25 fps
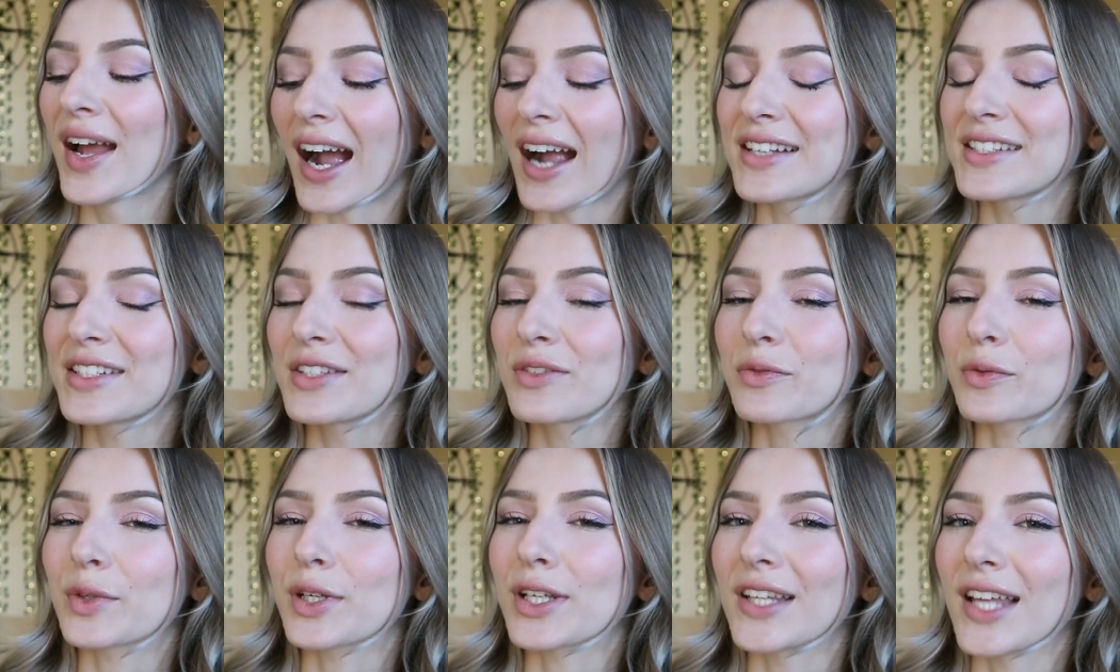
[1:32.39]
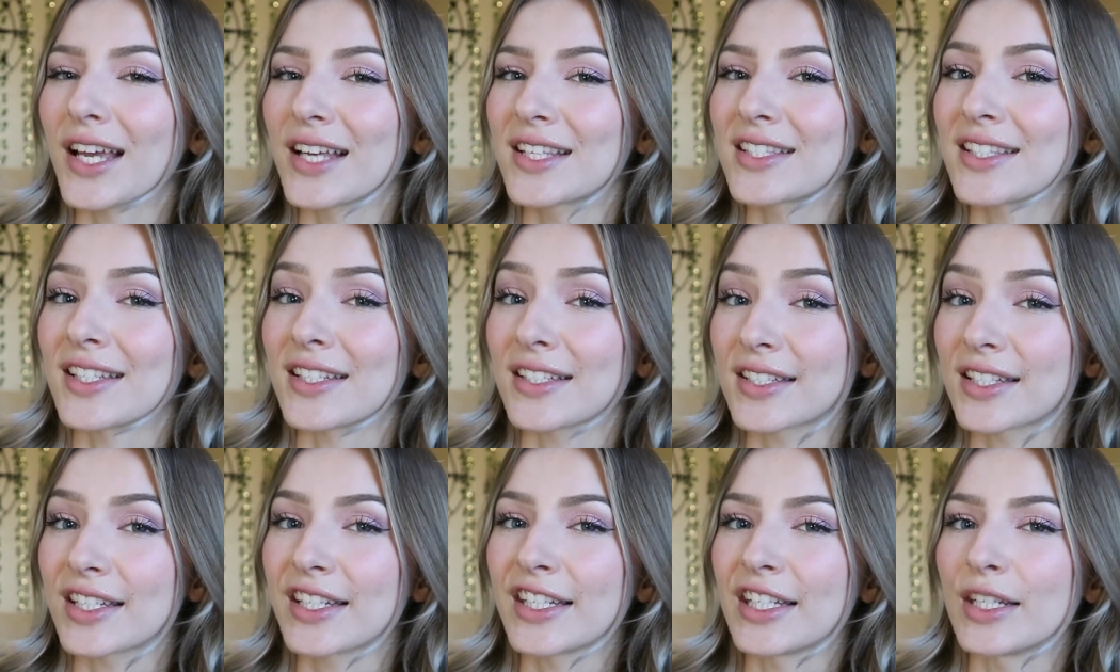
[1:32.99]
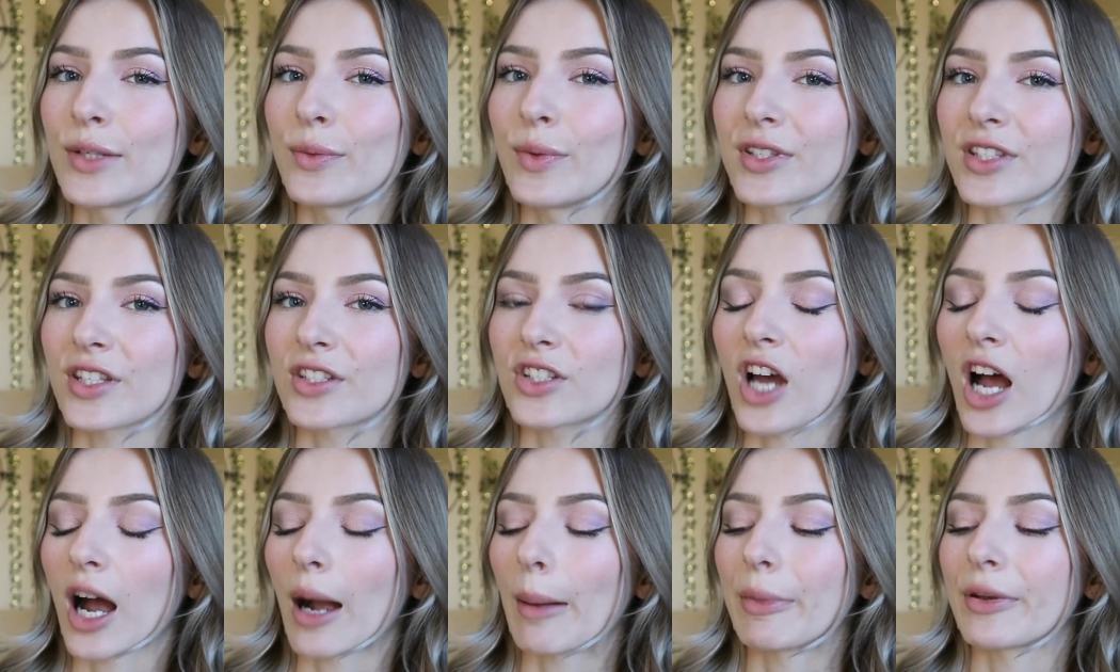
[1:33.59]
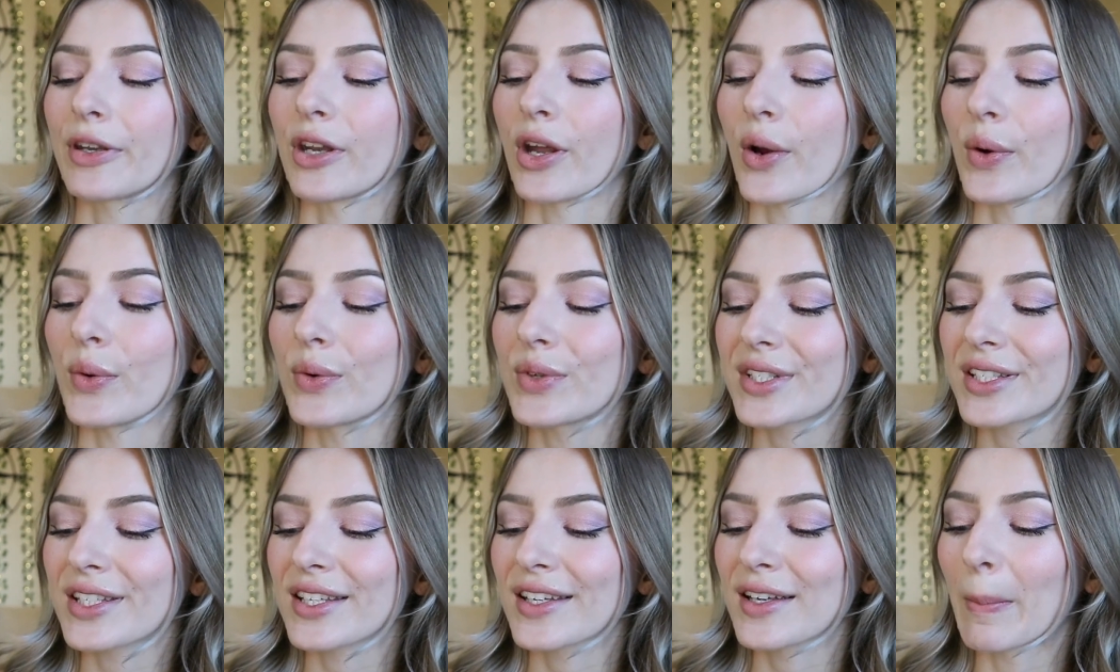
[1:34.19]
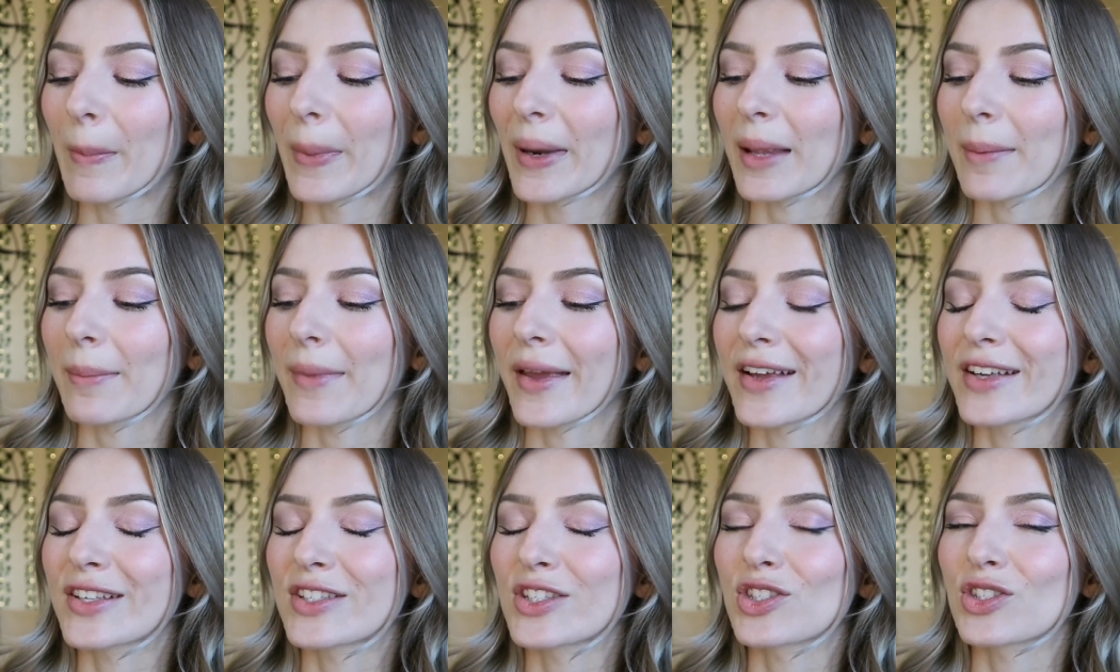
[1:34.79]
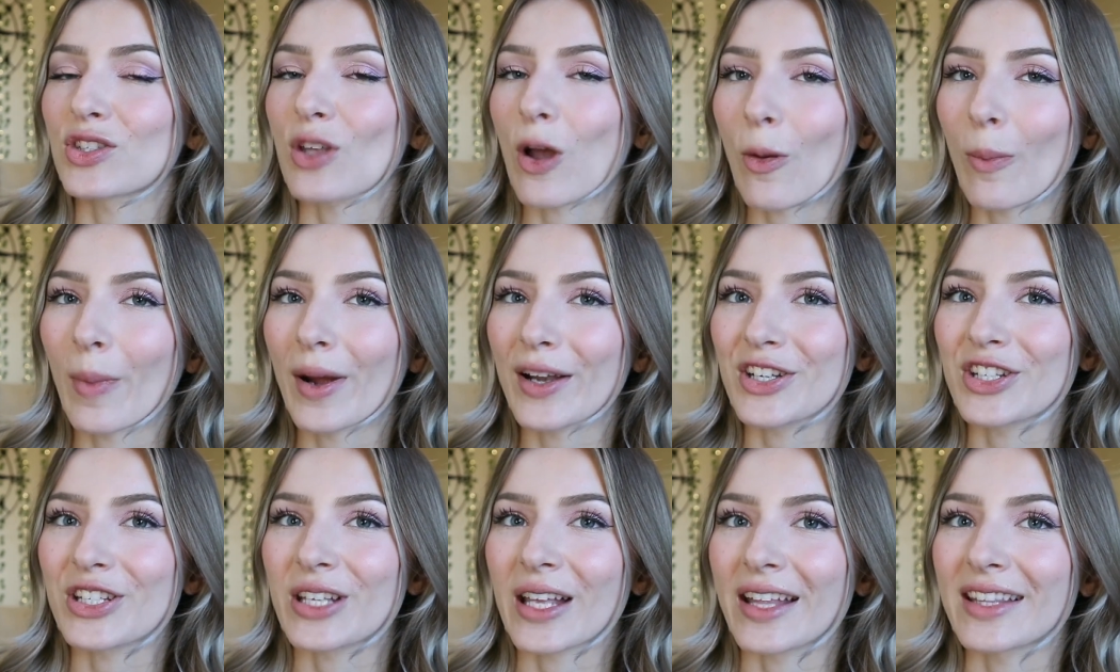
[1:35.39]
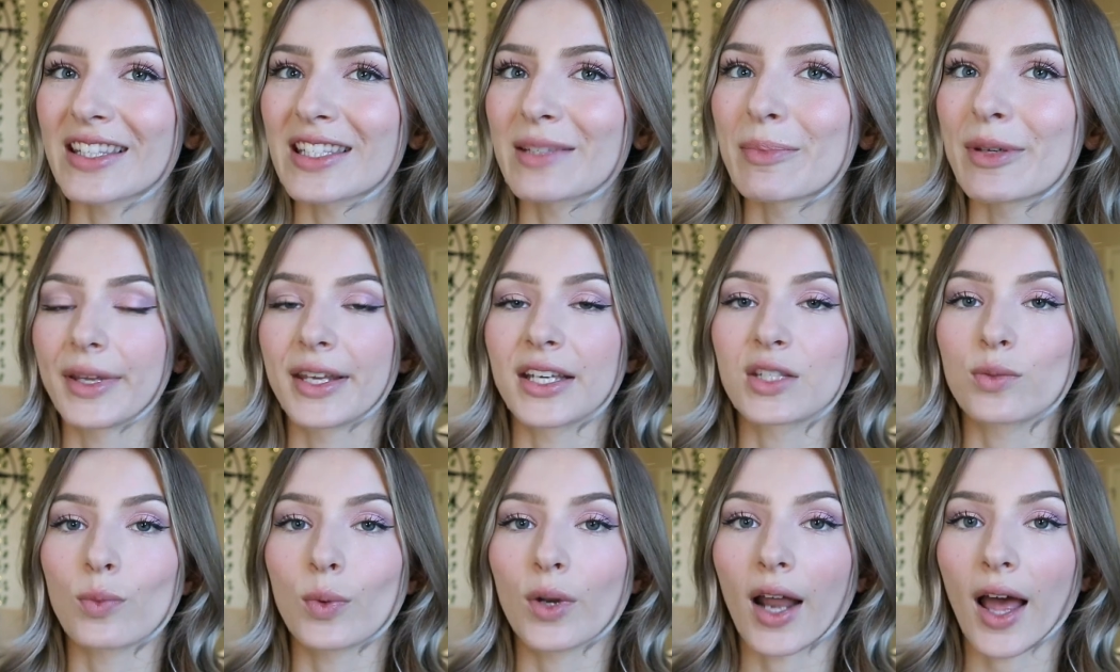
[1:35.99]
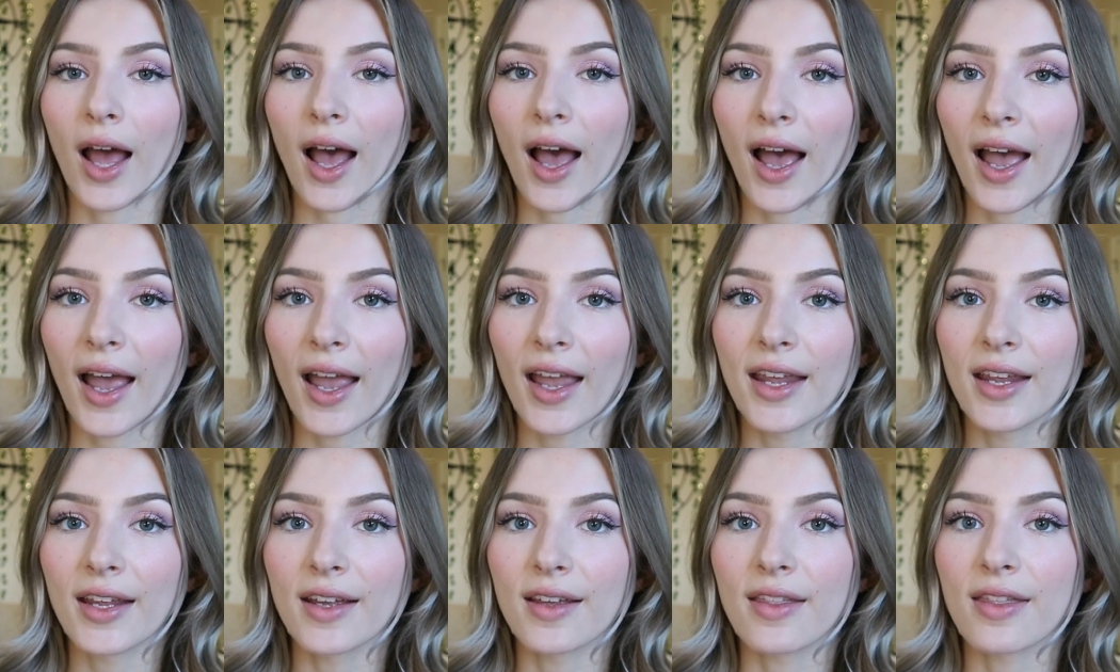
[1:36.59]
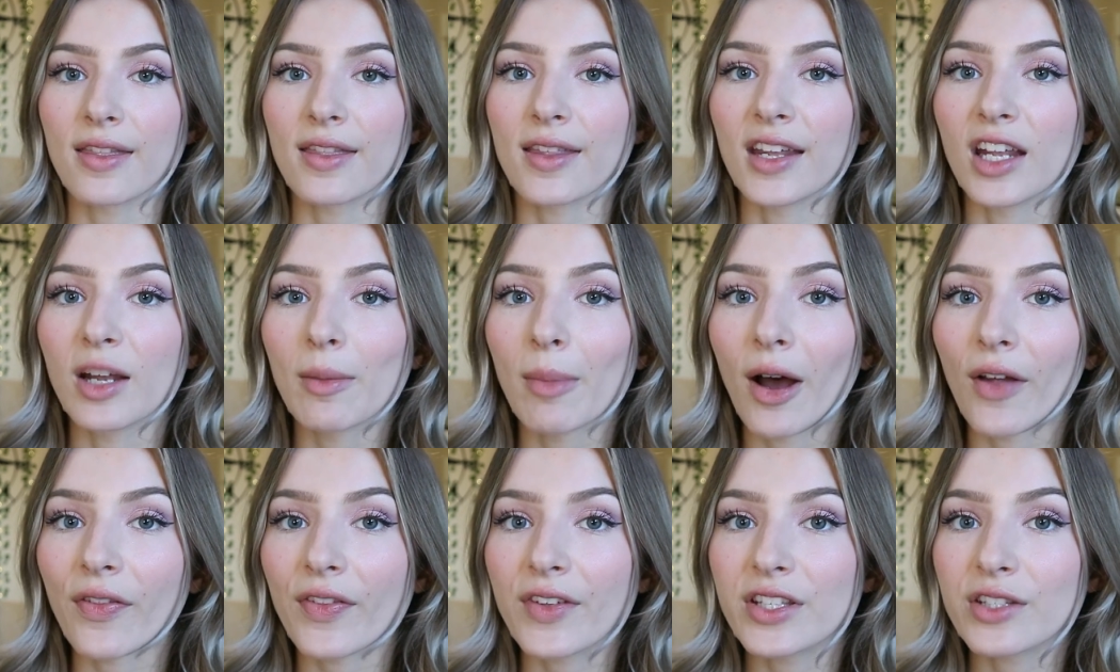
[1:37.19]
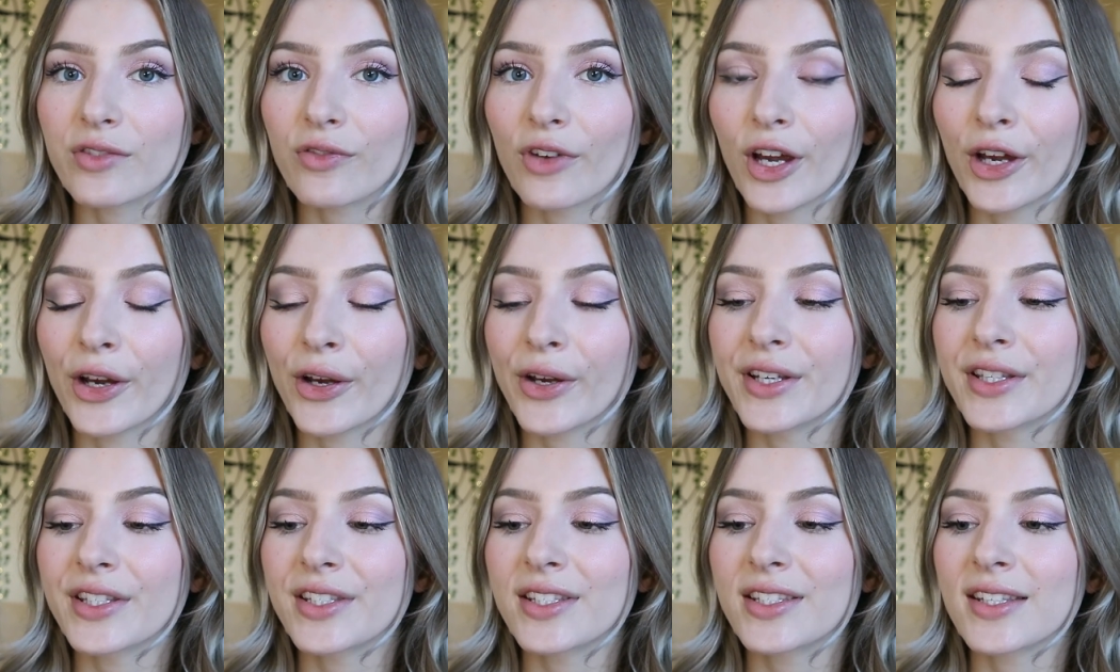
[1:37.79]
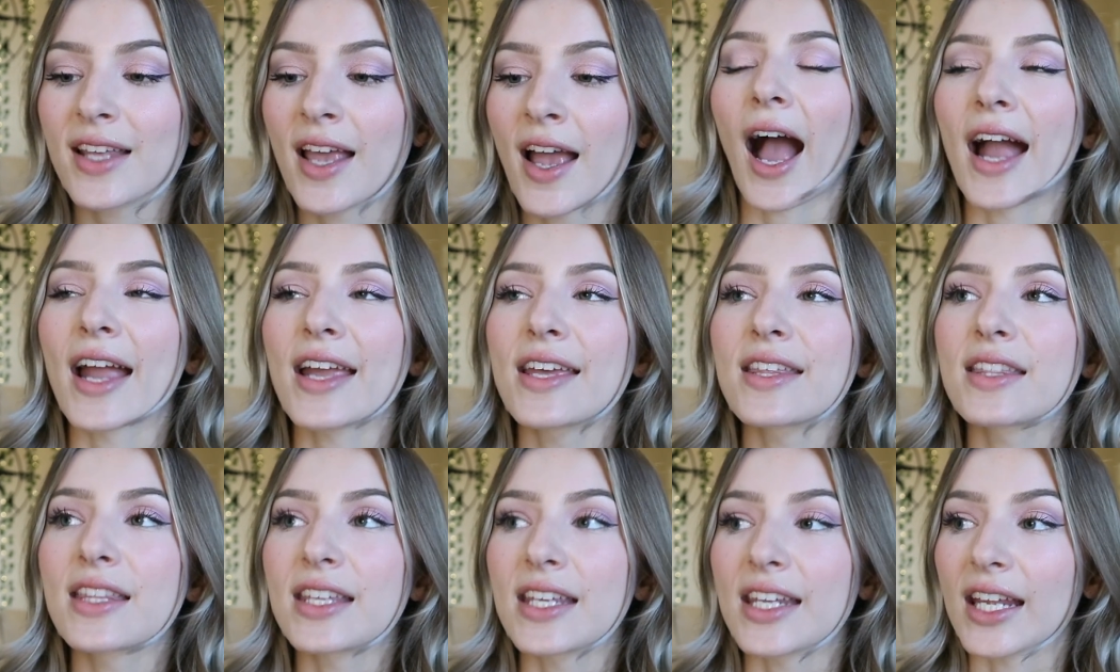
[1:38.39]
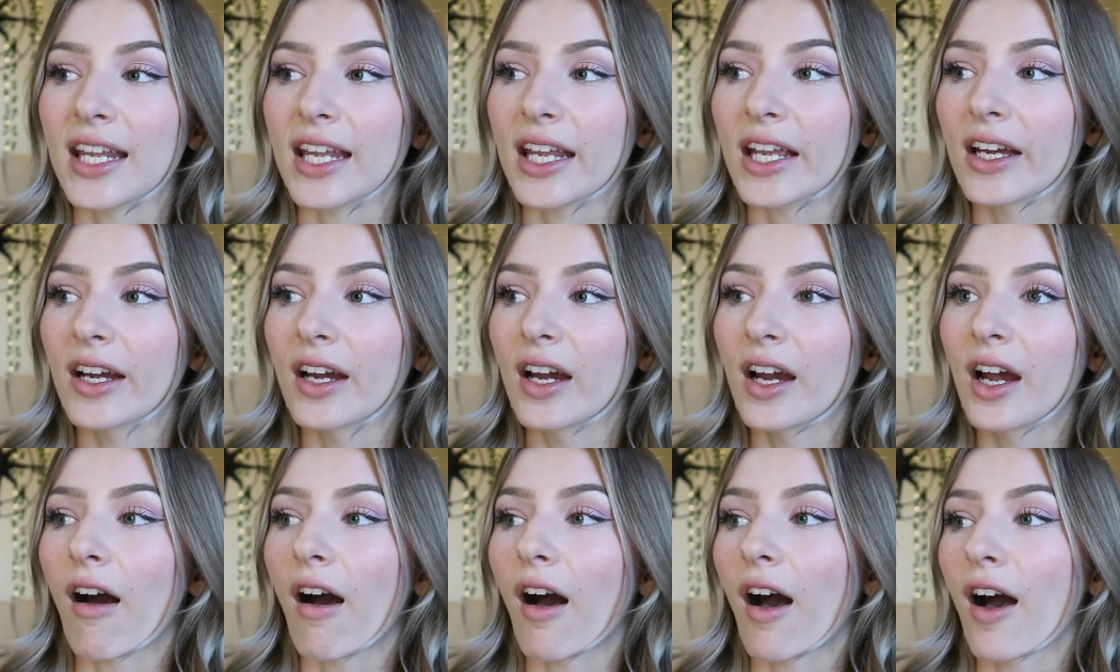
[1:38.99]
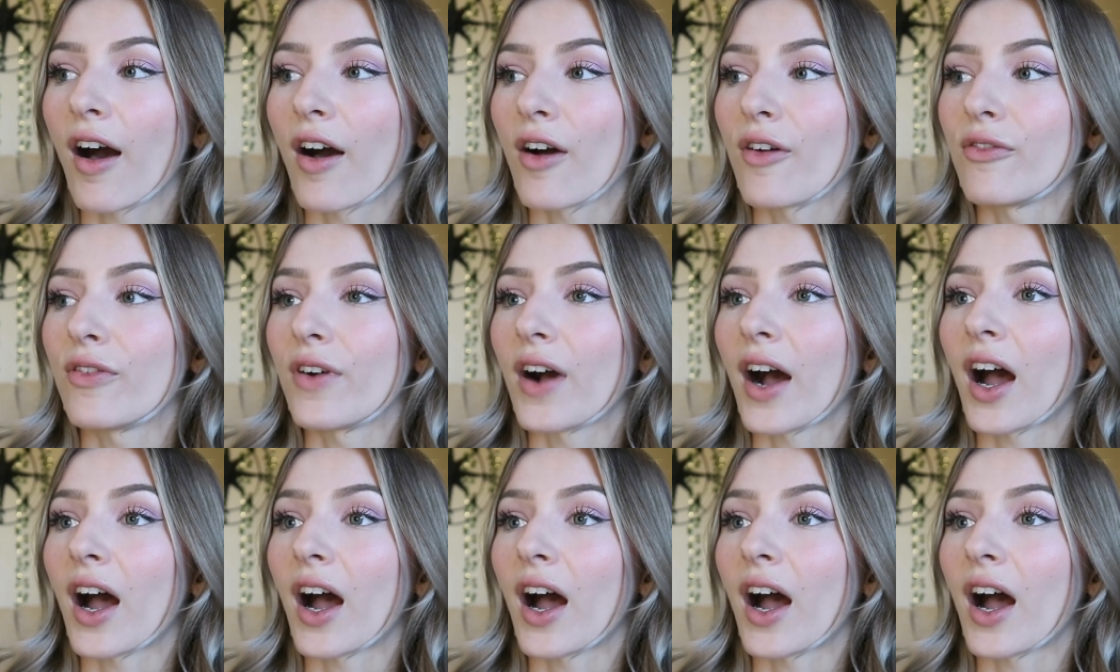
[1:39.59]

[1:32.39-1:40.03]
I didn't realize that tea was a top note, but it makes so much sense because when I think about this fragrance, I think of